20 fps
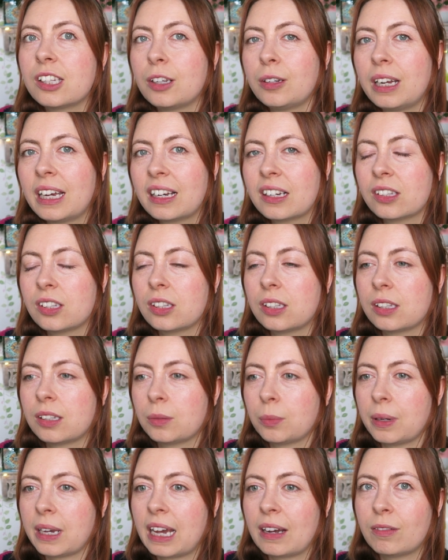So
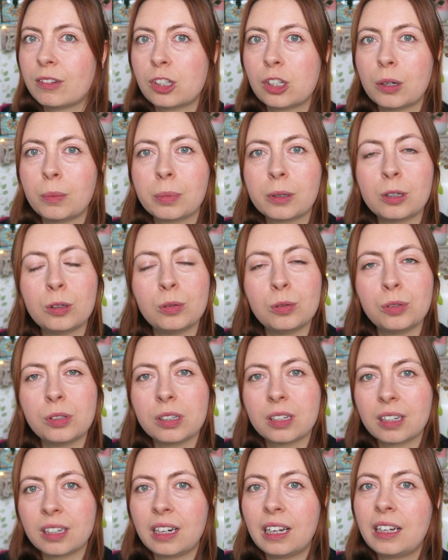next we have a shop
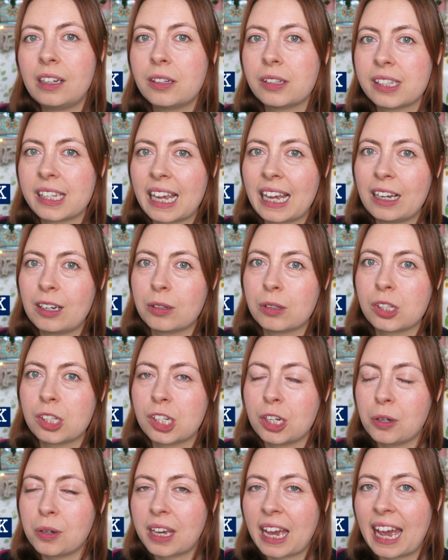called Glass
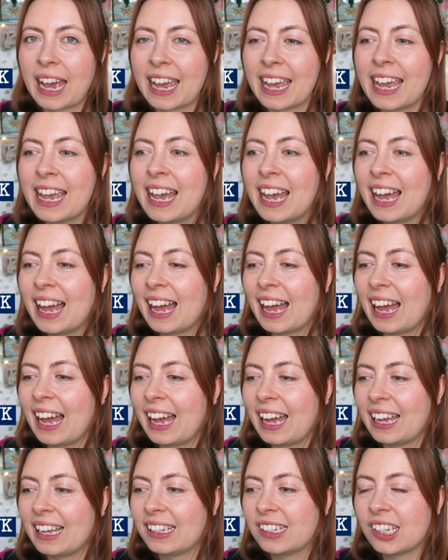House UK,
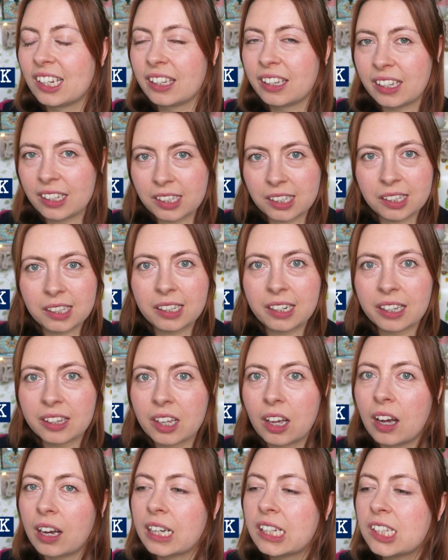and this is
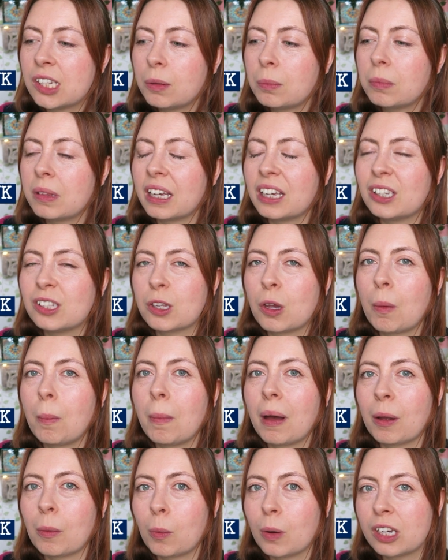another item that is
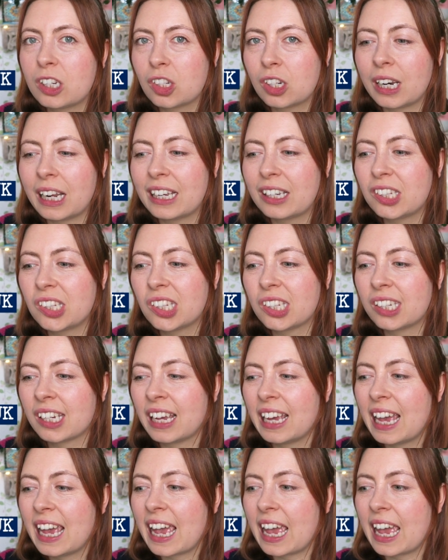on my wish list.